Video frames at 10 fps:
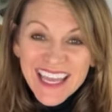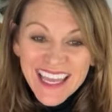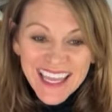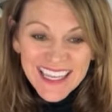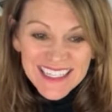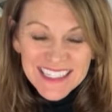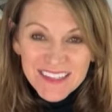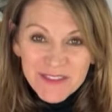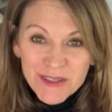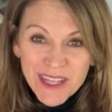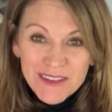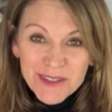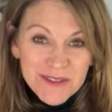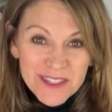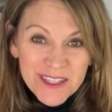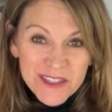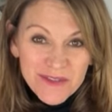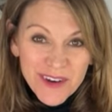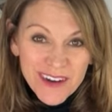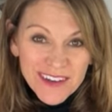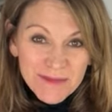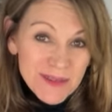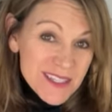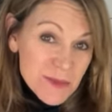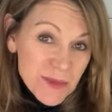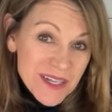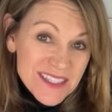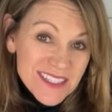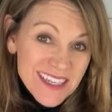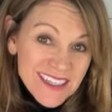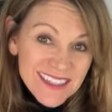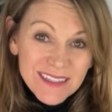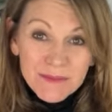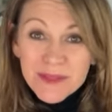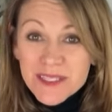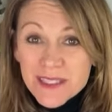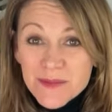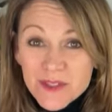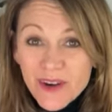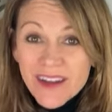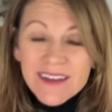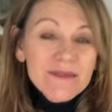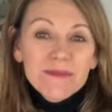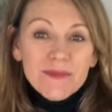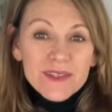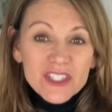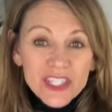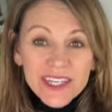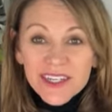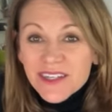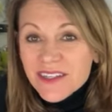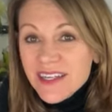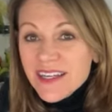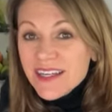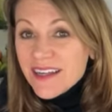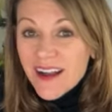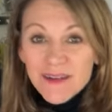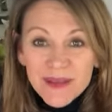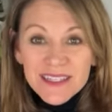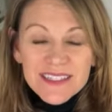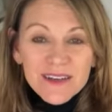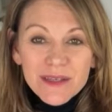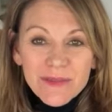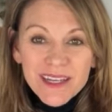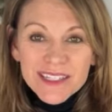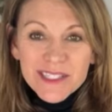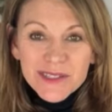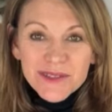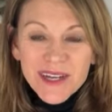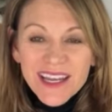And if you like what you see so far, please press like, please subscribe, share, comment. I'll get back to you.